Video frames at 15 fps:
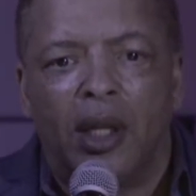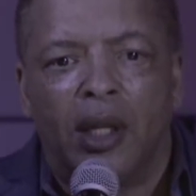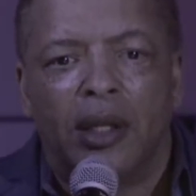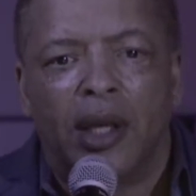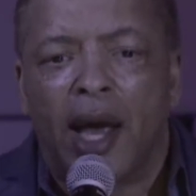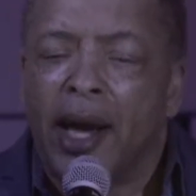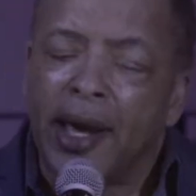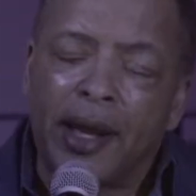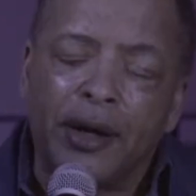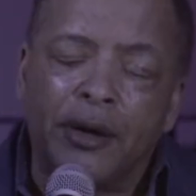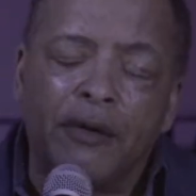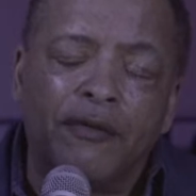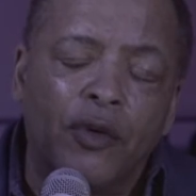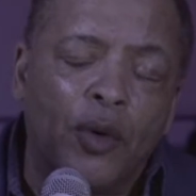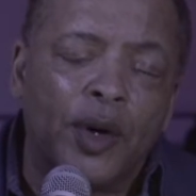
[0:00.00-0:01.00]
Yeah, I got a
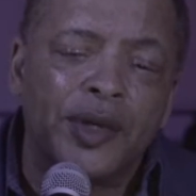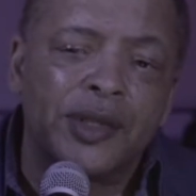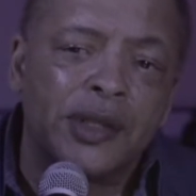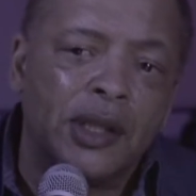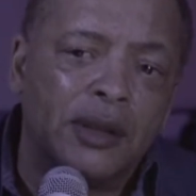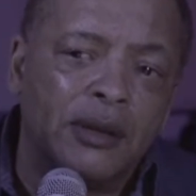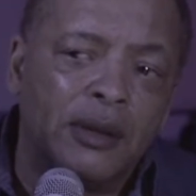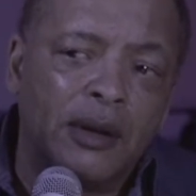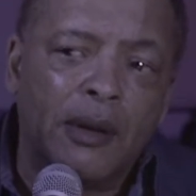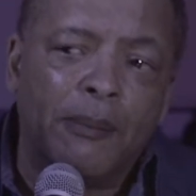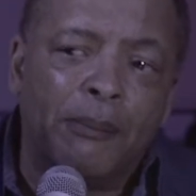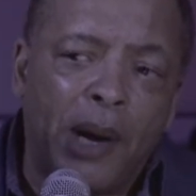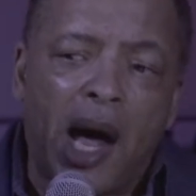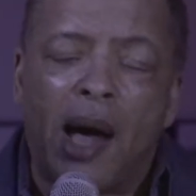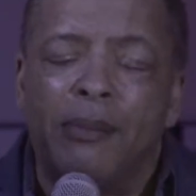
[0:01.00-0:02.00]
divorce and
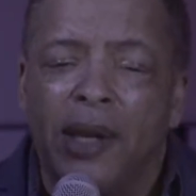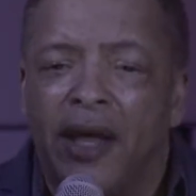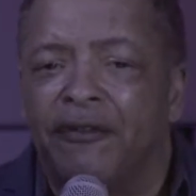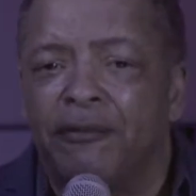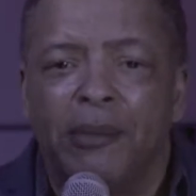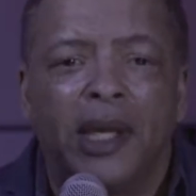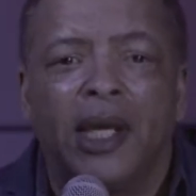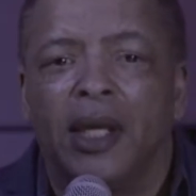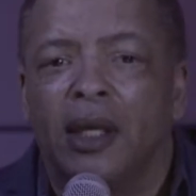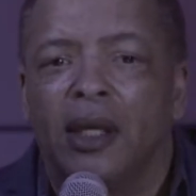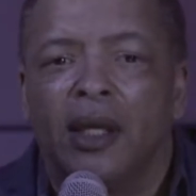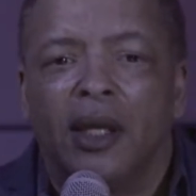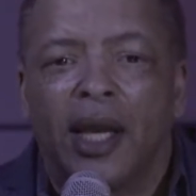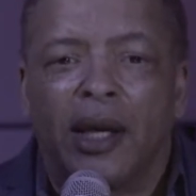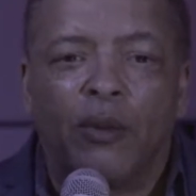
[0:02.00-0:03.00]
Bob left me.
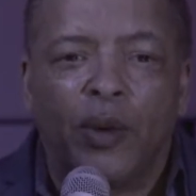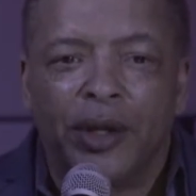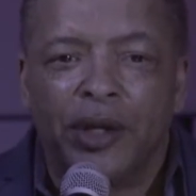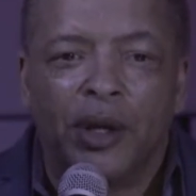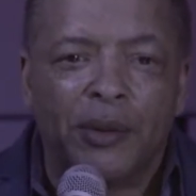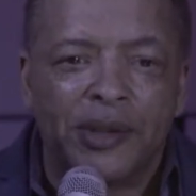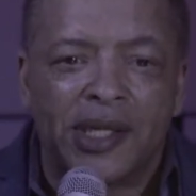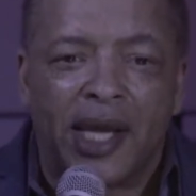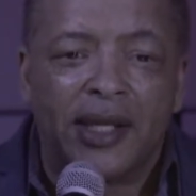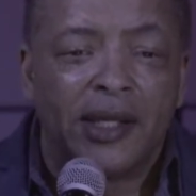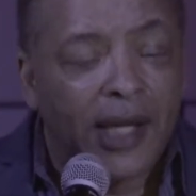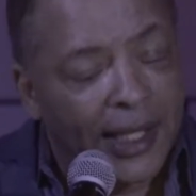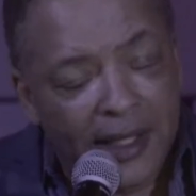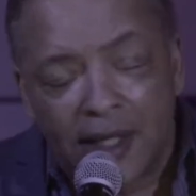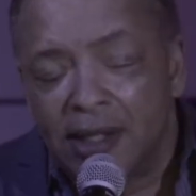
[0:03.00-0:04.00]
Like, what year was that?
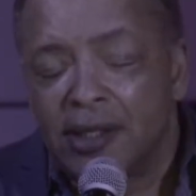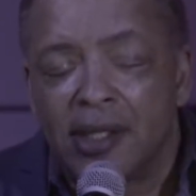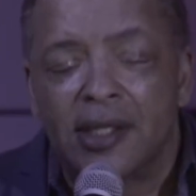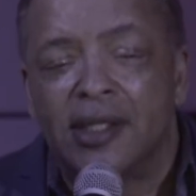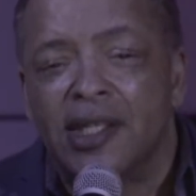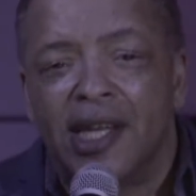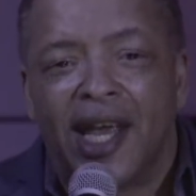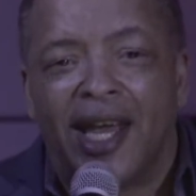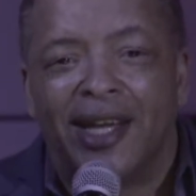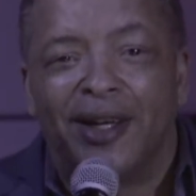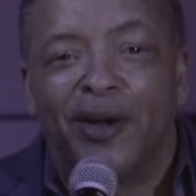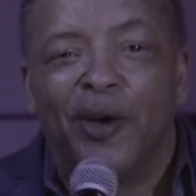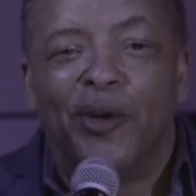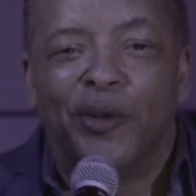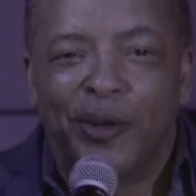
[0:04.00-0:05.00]
1968.
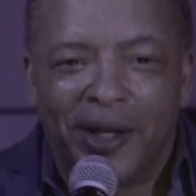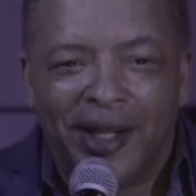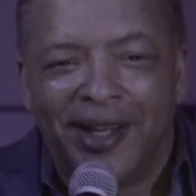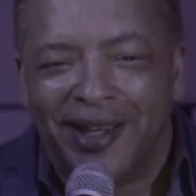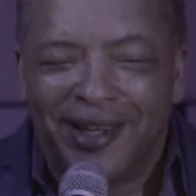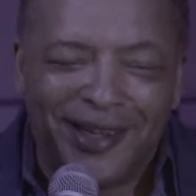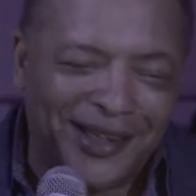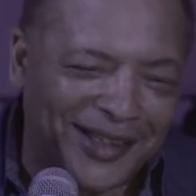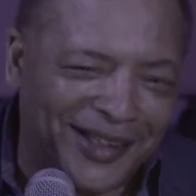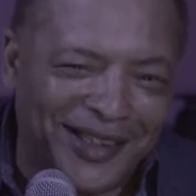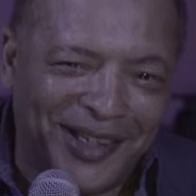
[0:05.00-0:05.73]
Really?